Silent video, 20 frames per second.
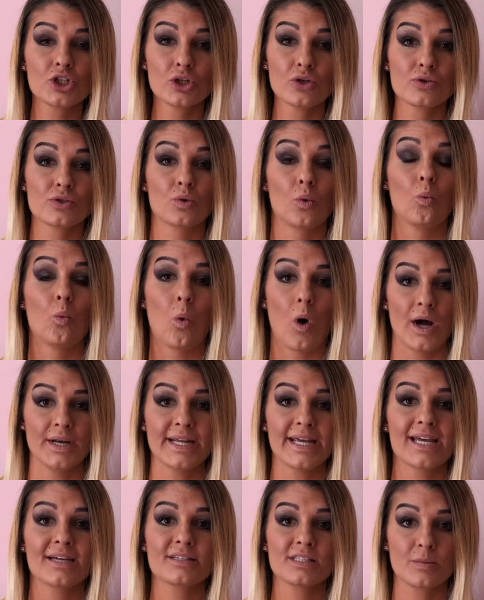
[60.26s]
choose one
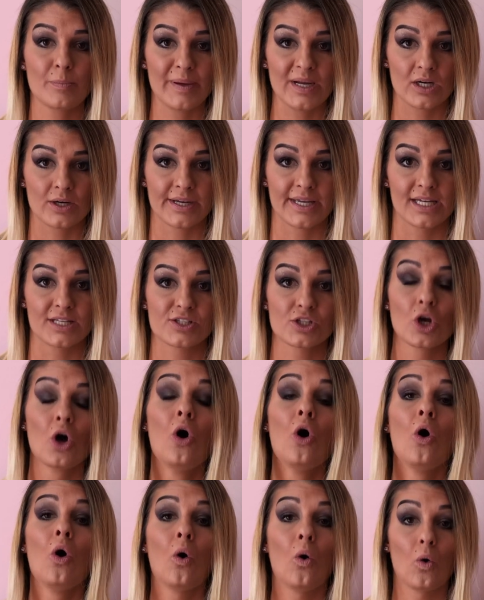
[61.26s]
experience
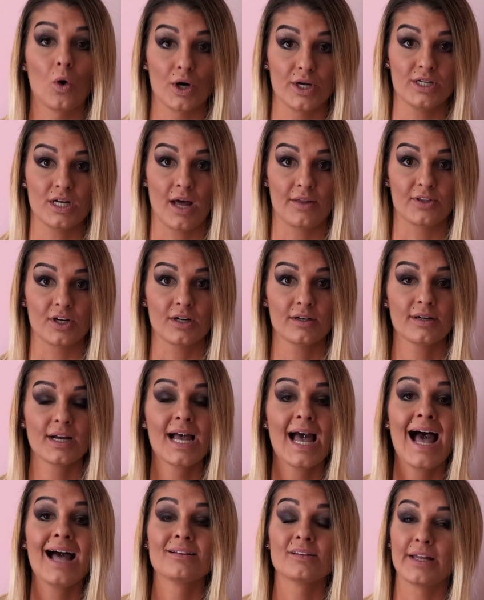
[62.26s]
or another.
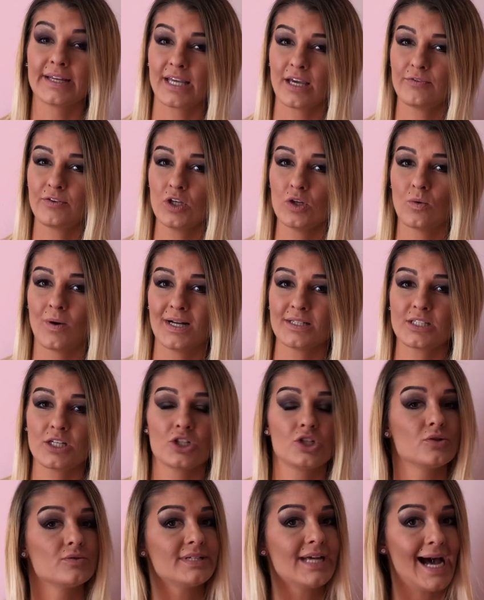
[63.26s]
Like if you want to
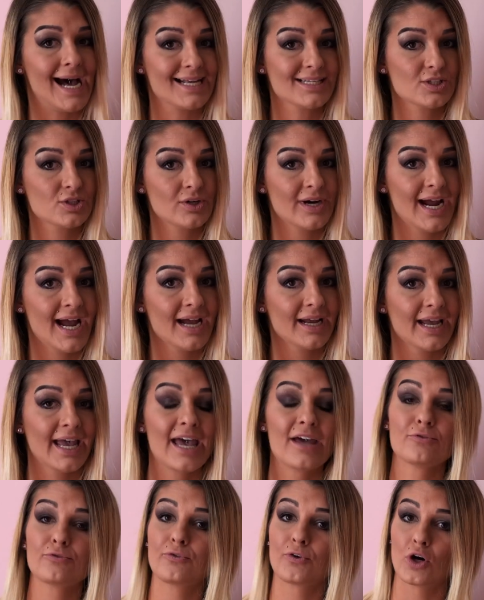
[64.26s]
do Test Track
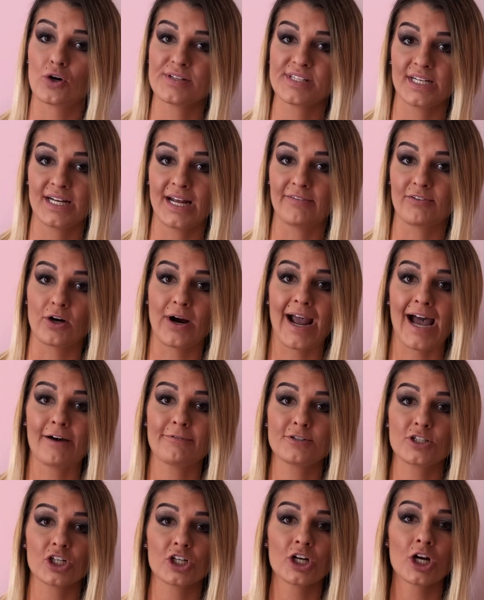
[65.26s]
and Frozen Ever
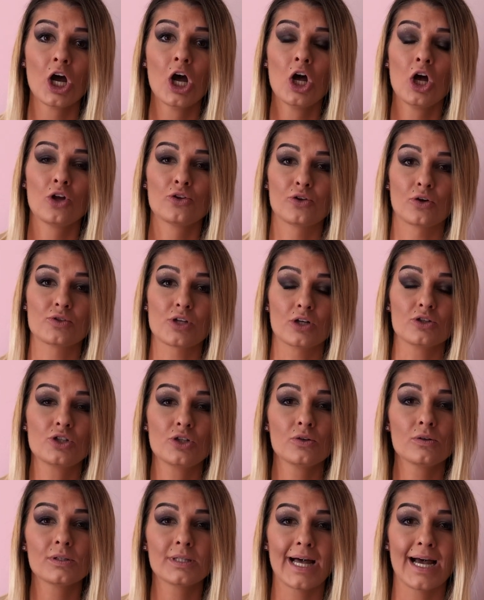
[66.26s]
After, those are
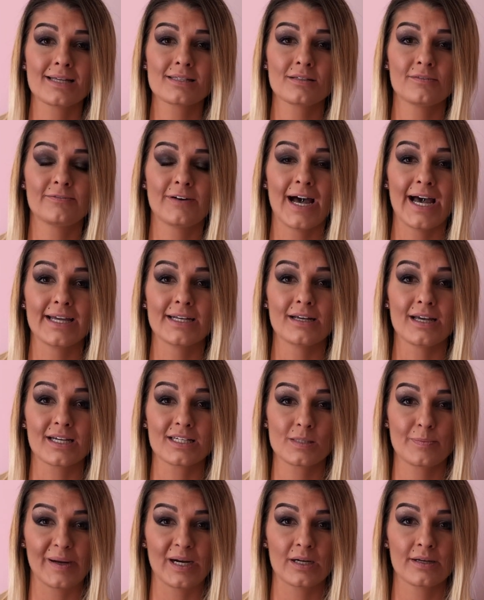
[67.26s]
two classified
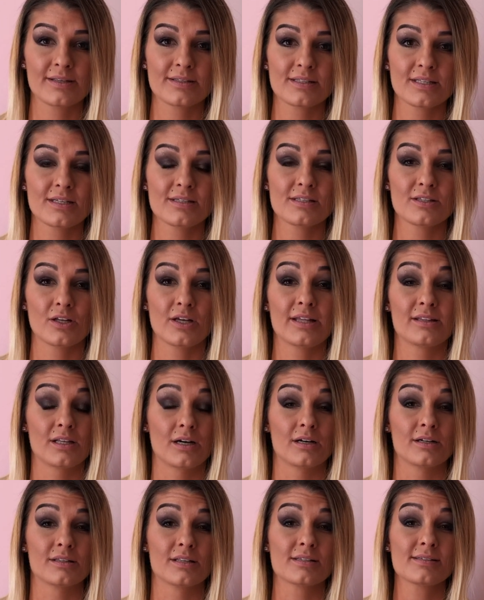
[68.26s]
experiences that
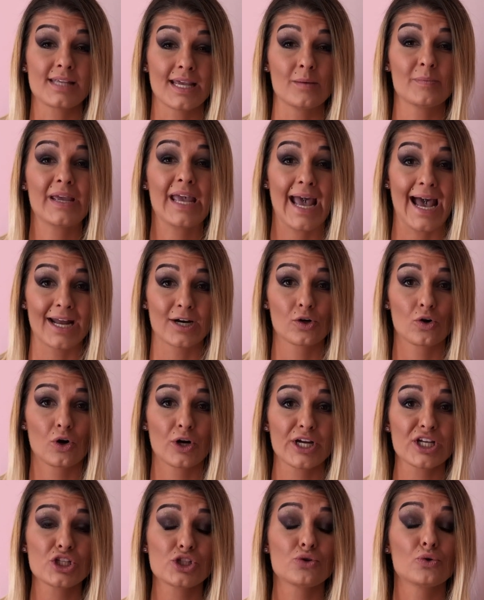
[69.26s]
are in the same
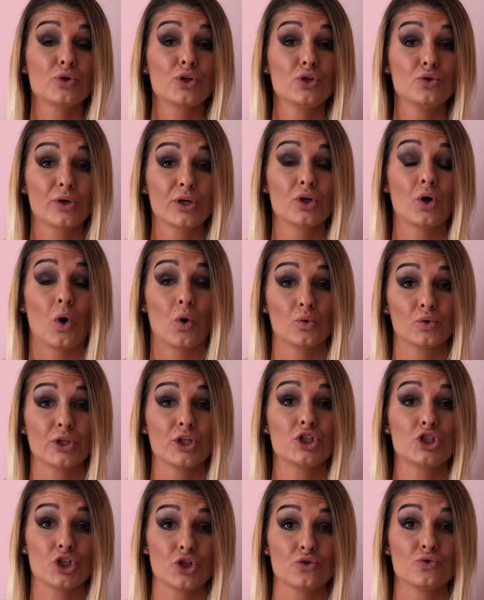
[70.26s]
category, so you can
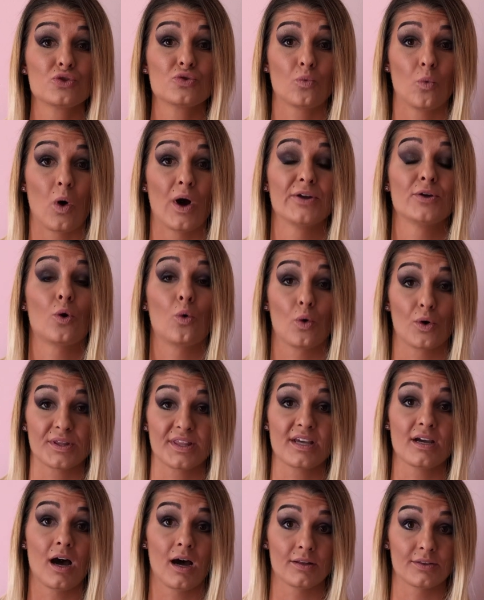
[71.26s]
only choose one or
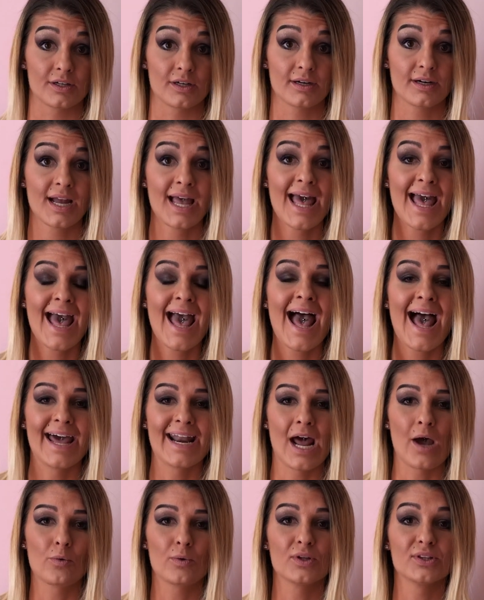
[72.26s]
the other.
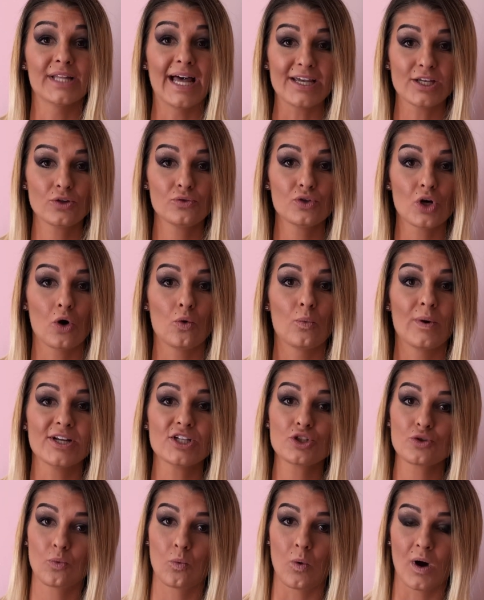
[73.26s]
And I will let you know
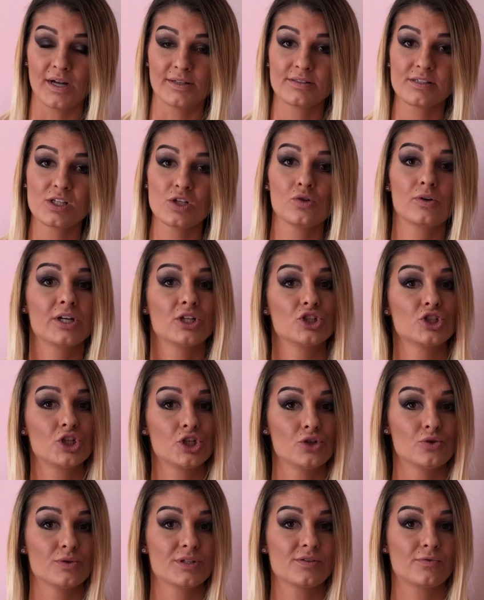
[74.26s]
which ones you can
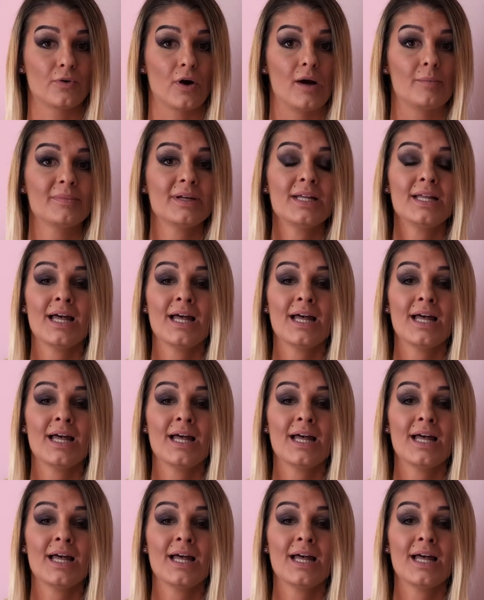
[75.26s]
choose from.